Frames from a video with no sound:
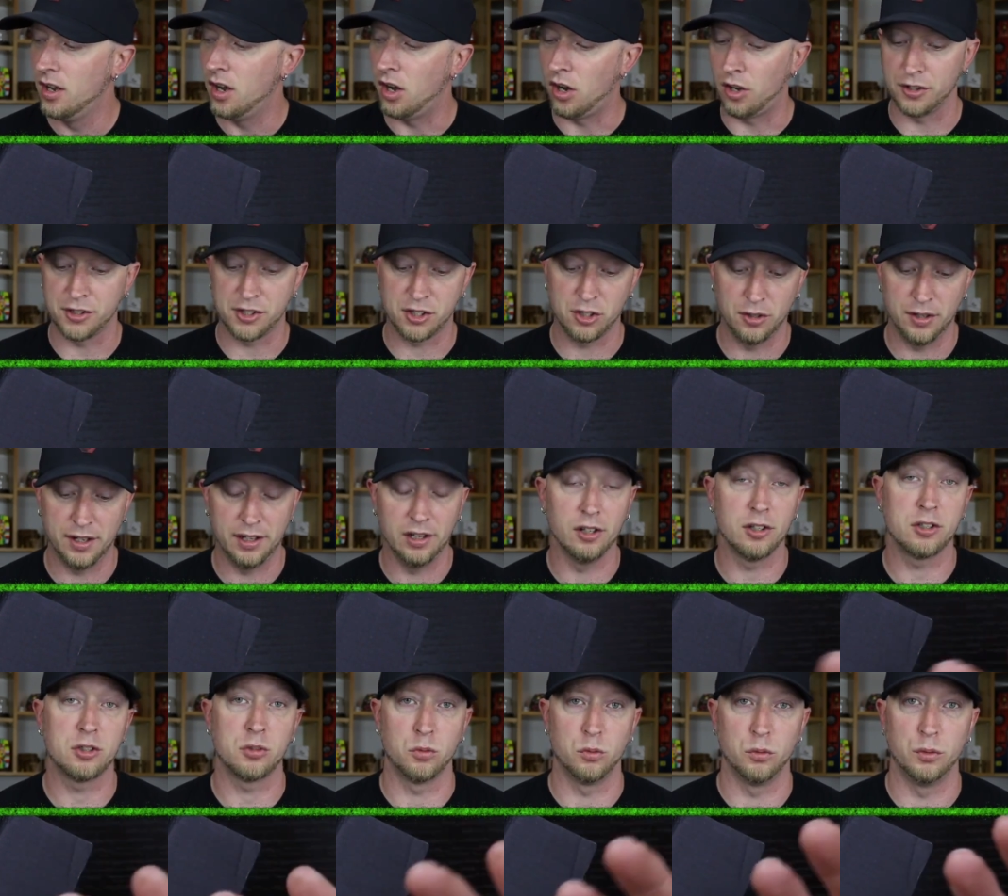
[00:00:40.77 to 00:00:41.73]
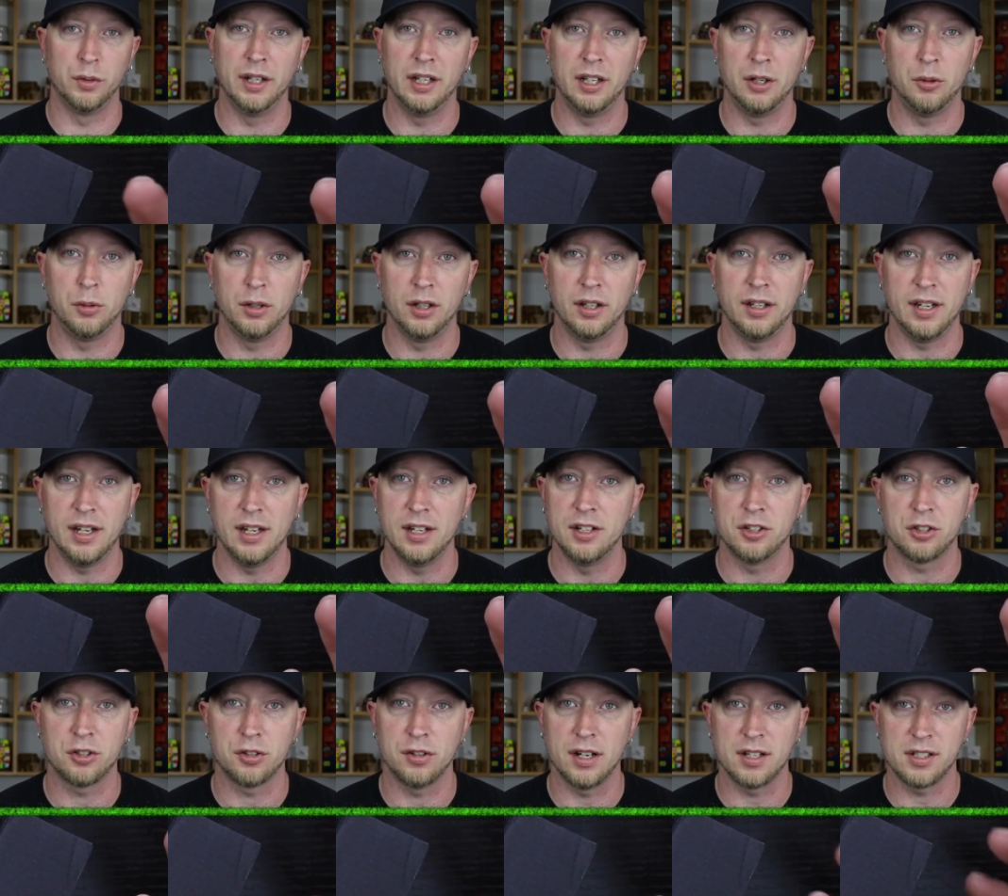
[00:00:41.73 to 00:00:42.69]
Also, it looks really, really
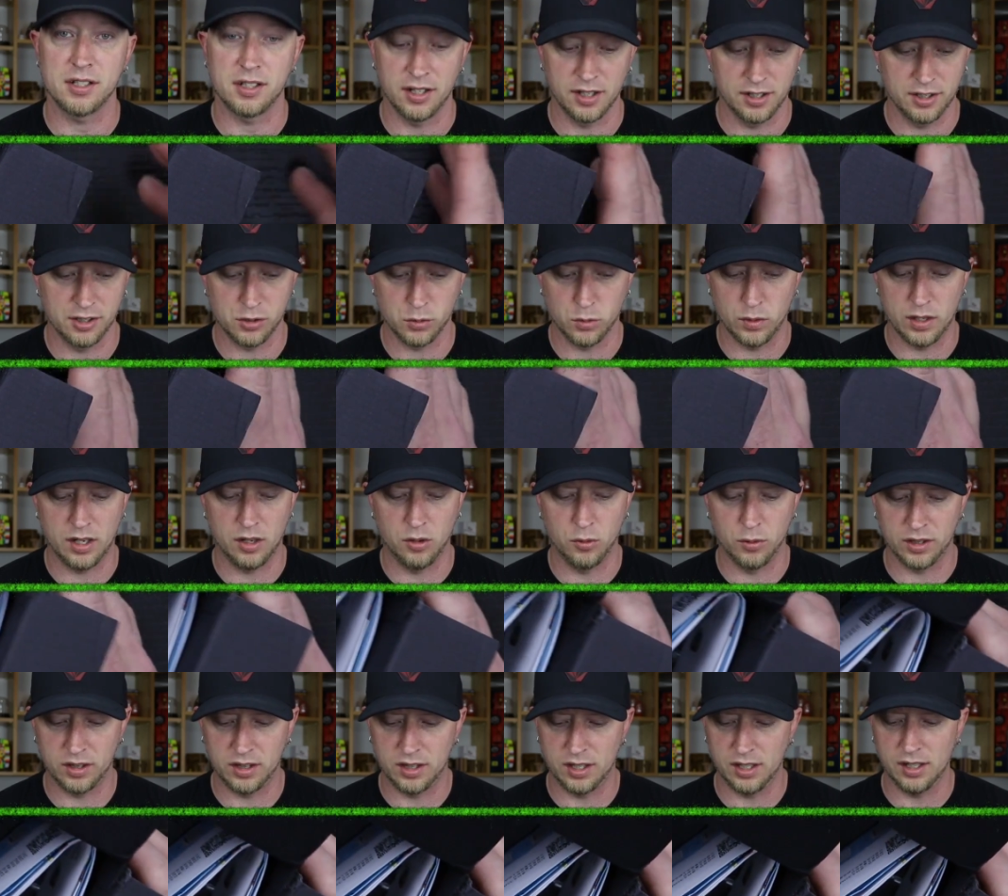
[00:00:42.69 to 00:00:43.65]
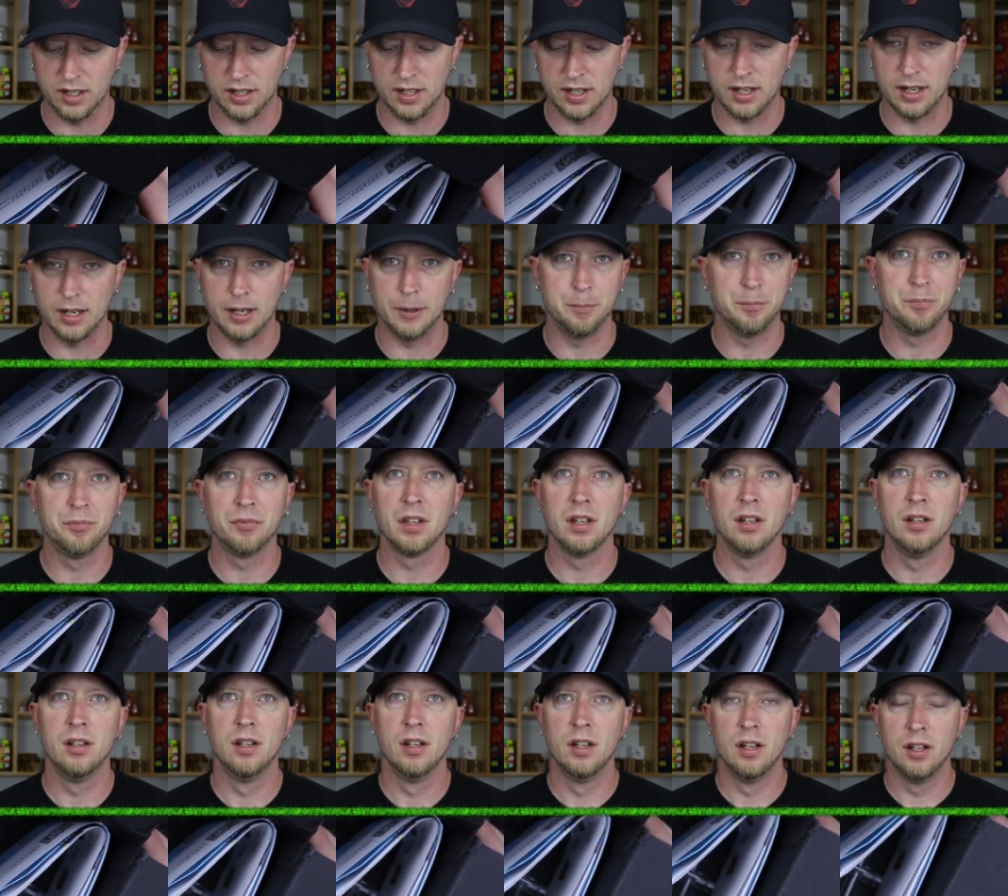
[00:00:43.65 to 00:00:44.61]
interesting as well with the
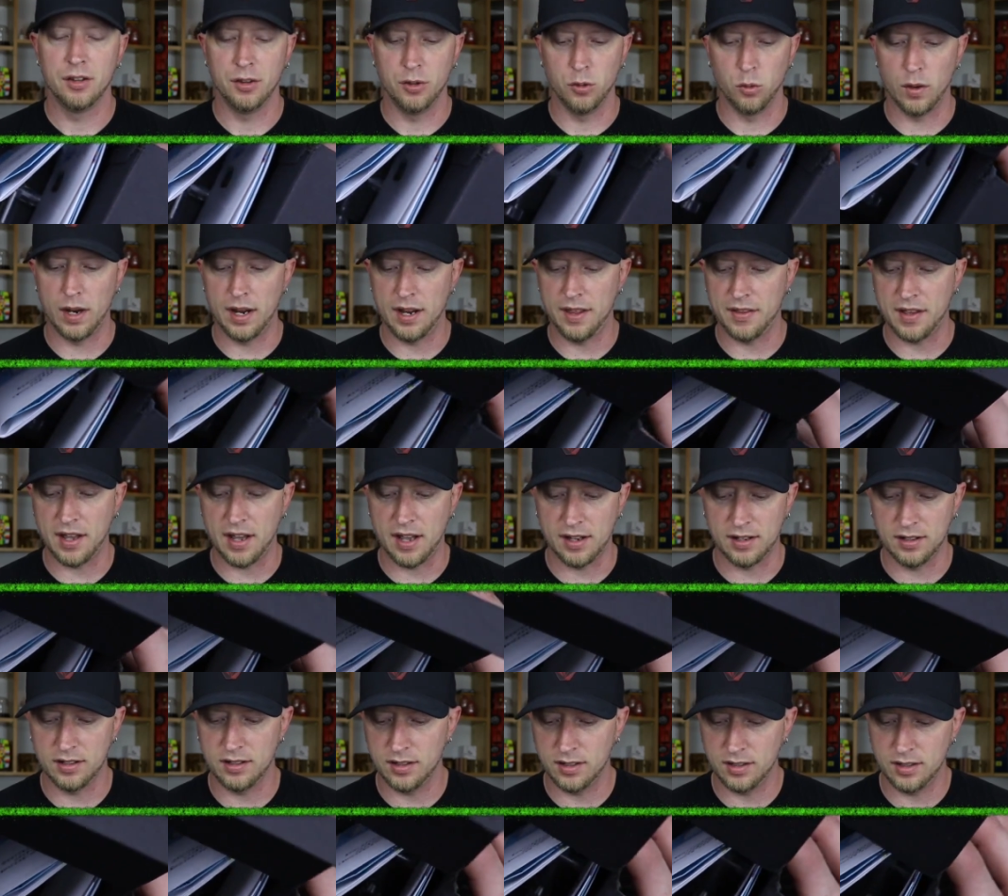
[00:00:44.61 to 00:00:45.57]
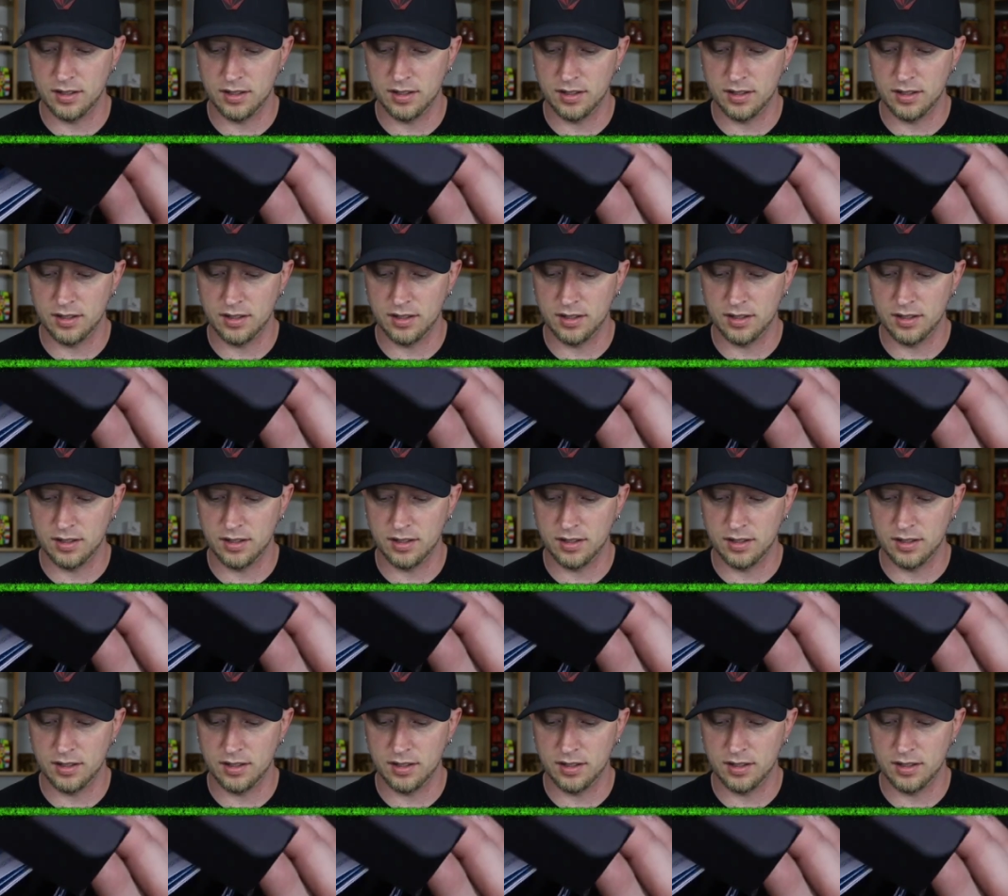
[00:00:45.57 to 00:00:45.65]
way that